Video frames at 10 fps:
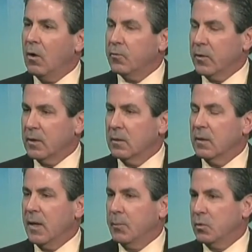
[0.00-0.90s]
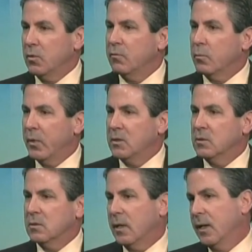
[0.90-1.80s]
offering the opportunity for
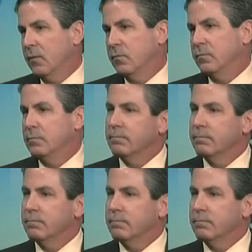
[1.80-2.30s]
patients to have,